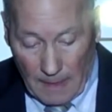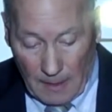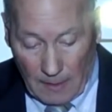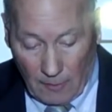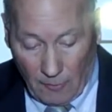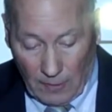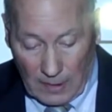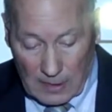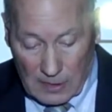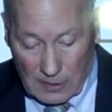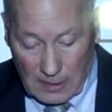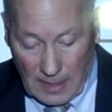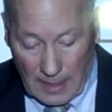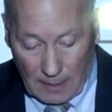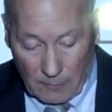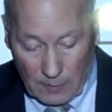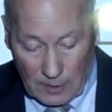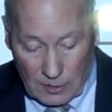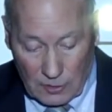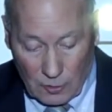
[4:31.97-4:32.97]
Chris
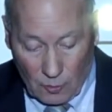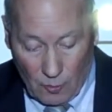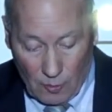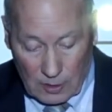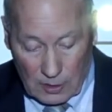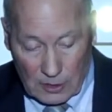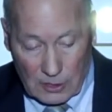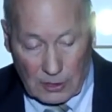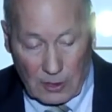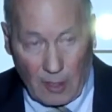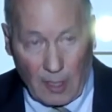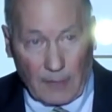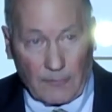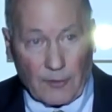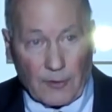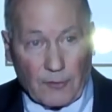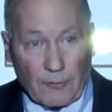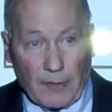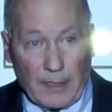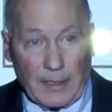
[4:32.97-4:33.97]
signed with Georgia, started for
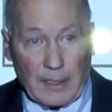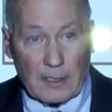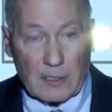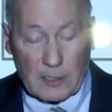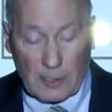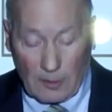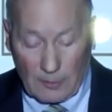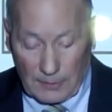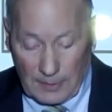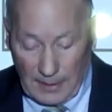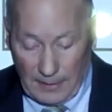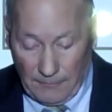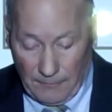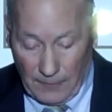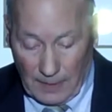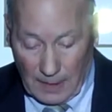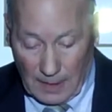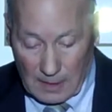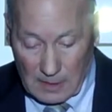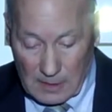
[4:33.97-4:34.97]
3 years on
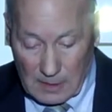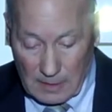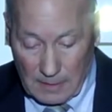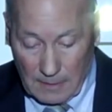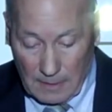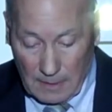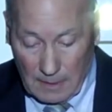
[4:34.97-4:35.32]
defense,